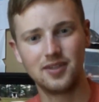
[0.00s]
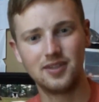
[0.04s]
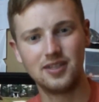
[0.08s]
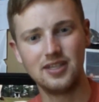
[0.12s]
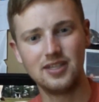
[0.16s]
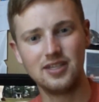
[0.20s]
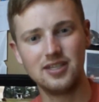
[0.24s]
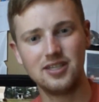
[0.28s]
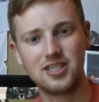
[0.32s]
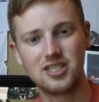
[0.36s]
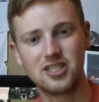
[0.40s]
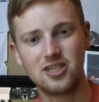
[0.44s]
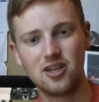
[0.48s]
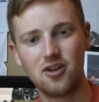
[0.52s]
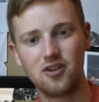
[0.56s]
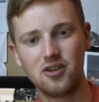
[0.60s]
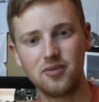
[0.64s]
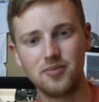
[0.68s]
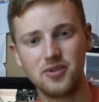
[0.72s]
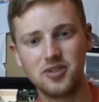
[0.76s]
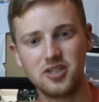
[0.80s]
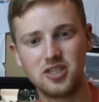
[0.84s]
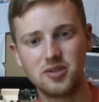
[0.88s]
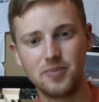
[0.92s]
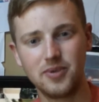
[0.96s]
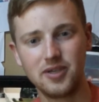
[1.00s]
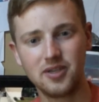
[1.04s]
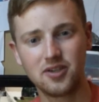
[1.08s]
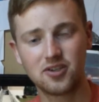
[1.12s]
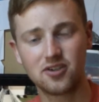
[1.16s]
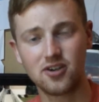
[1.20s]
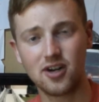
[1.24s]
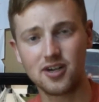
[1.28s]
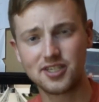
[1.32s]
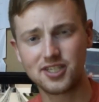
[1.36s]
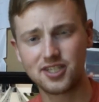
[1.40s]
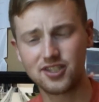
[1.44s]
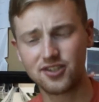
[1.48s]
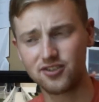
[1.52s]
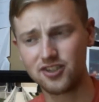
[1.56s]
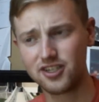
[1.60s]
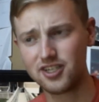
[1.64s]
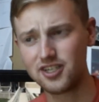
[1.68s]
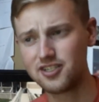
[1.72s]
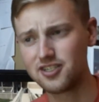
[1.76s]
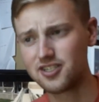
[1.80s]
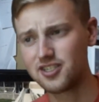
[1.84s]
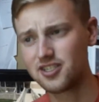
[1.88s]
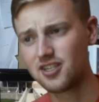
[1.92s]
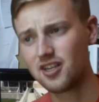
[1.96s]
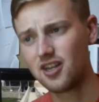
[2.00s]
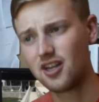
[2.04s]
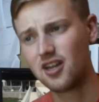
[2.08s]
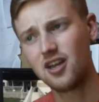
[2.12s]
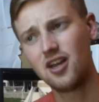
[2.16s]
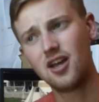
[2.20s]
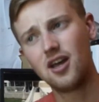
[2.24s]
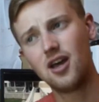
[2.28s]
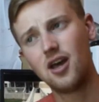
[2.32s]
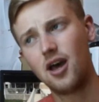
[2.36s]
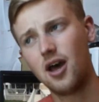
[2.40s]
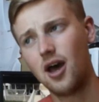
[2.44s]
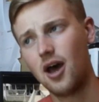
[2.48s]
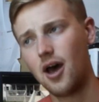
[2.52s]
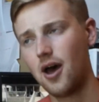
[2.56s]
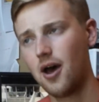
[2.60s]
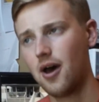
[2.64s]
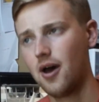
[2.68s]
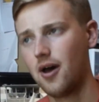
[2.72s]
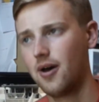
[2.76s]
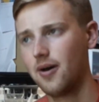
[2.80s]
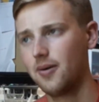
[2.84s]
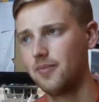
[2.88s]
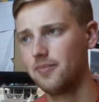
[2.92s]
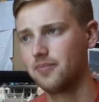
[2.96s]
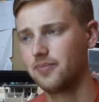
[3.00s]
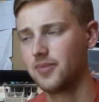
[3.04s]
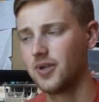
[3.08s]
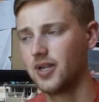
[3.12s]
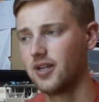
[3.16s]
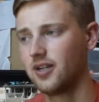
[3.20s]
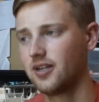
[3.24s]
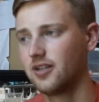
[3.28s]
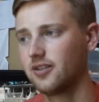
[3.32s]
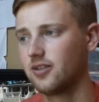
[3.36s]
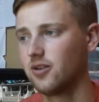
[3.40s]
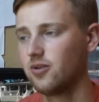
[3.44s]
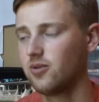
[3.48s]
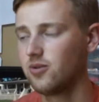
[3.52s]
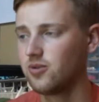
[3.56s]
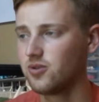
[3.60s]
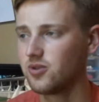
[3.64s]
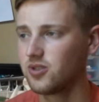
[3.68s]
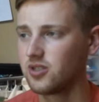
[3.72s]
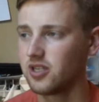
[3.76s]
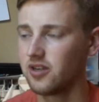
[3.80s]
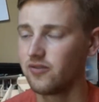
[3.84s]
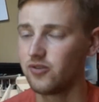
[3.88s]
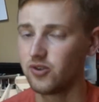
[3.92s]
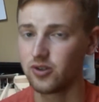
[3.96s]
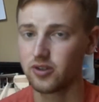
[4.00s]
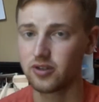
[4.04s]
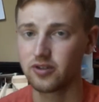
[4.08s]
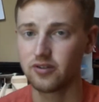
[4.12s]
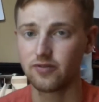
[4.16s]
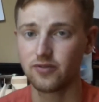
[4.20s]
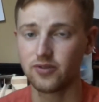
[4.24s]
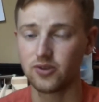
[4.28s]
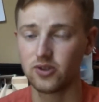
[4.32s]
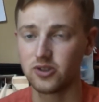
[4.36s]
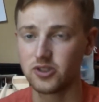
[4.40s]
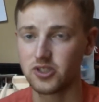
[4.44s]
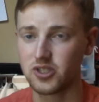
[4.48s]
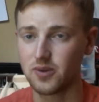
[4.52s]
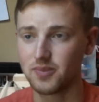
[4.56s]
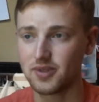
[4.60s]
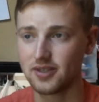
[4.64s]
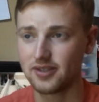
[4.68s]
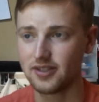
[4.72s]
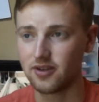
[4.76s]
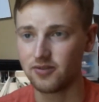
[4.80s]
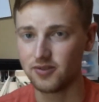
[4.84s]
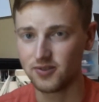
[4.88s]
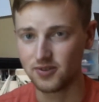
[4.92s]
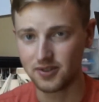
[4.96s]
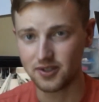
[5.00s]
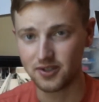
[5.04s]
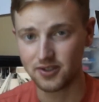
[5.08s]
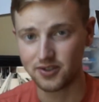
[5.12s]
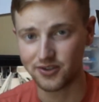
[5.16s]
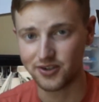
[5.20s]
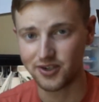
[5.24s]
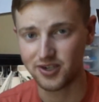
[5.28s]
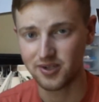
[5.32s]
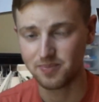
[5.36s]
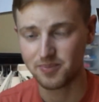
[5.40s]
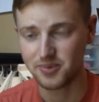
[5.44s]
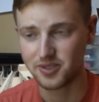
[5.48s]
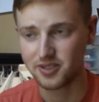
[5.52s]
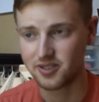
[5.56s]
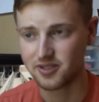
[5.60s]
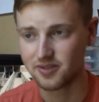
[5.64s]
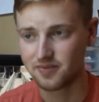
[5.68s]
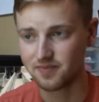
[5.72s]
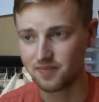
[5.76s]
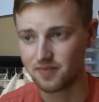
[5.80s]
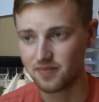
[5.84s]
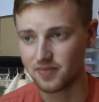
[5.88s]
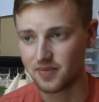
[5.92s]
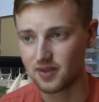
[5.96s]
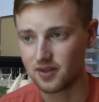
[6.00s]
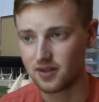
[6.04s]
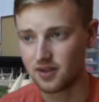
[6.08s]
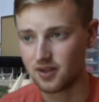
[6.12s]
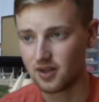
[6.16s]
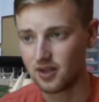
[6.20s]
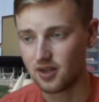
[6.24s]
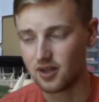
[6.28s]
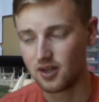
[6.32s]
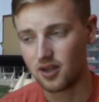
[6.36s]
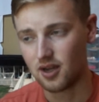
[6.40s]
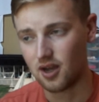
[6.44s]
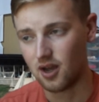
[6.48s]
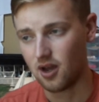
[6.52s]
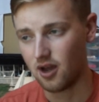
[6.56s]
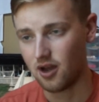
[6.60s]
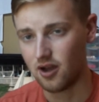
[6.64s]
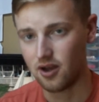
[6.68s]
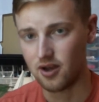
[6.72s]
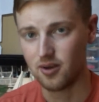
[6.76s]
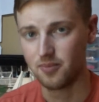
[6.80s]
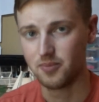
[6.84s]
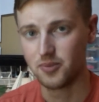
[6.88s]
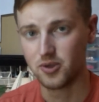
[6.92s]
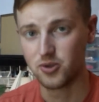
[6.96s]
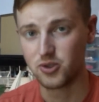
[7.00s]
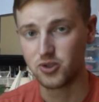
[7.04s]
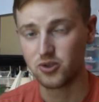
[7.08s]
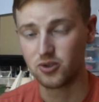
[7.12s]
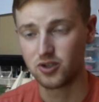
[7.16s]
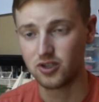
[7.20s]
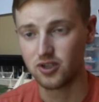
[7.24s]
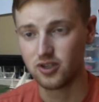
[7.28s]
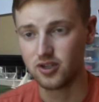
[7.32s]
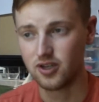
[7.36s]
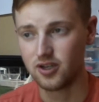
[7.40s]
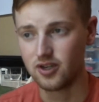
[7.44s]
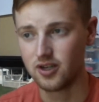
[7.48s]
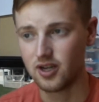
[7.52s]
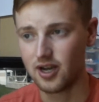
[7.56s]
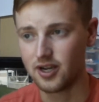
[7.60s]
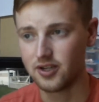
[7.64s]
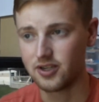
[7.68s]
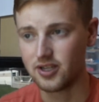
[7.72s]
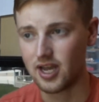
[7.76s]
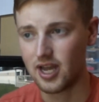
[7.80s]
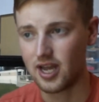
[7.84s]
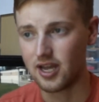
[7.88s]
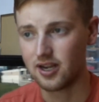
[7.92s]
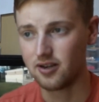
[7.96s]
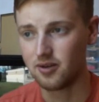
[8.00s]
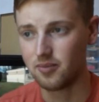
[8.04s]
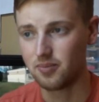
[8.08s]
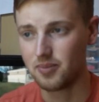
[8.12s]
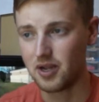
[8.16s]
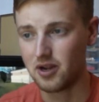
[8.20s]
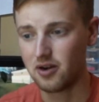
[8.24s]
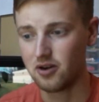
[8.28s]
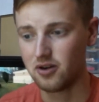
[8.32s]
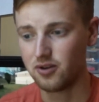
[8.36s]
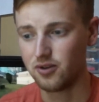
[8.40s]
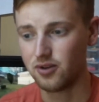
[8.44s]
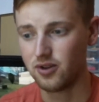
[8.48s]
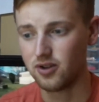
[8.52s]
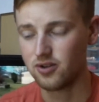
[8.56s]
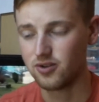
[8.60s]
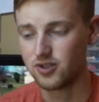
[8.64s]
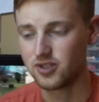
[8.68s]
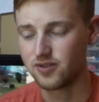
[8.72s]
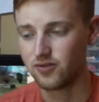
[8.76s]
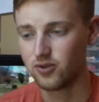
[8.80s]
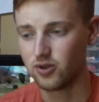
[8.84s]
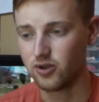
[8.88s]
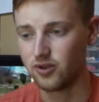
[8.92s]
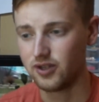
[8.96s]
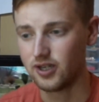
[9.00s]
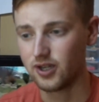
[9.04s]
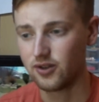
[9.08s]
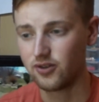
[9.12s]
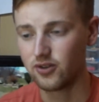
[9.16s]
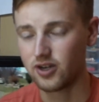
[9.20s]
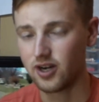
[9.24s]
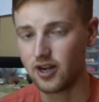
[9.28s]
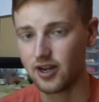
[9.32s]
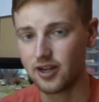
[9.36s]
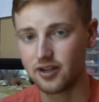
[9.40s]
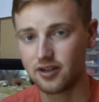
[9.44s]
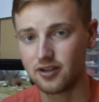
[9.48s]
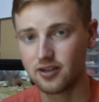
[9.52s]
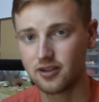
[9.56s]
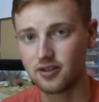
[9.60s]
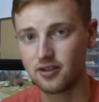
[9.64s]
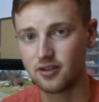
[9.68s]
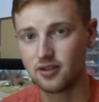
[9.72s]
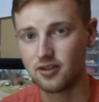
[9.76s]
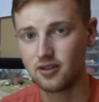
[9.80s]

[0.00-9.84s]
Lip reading: The Salomon Speedcross 3s, those, if you're looking for something that really grips, those are good. I've had a pair of those for another hike,